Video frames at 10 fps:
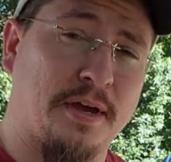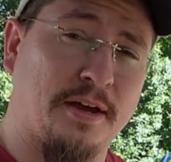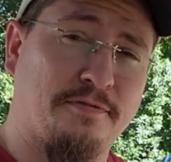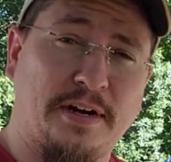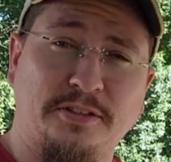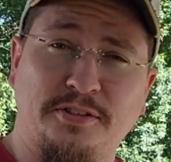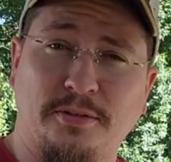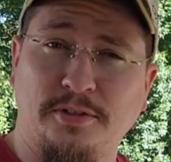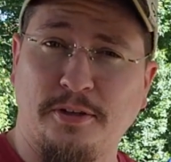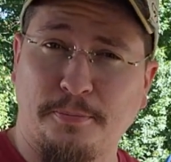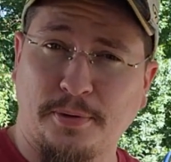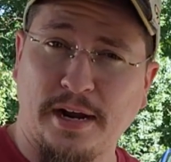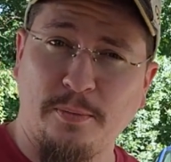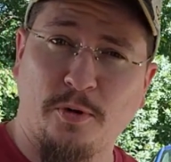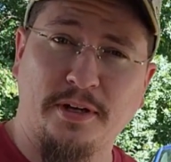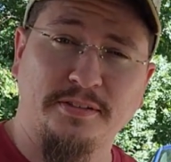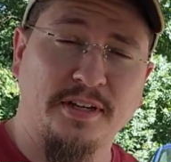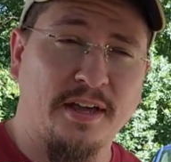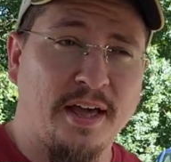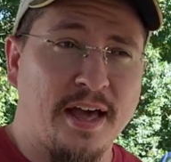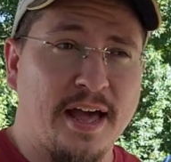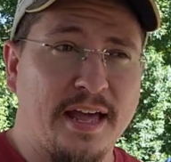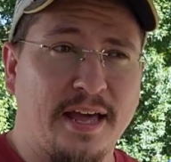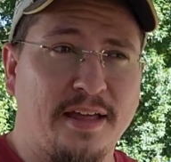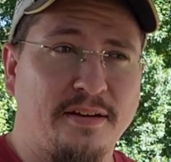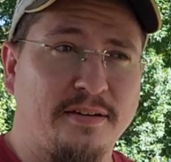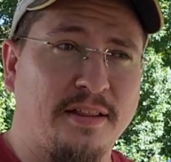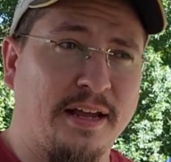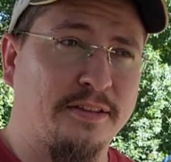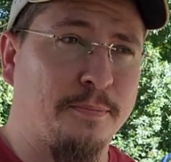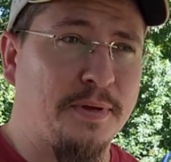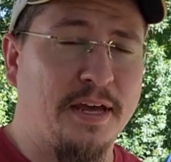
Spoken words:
Firestones that are prime wheels, and like the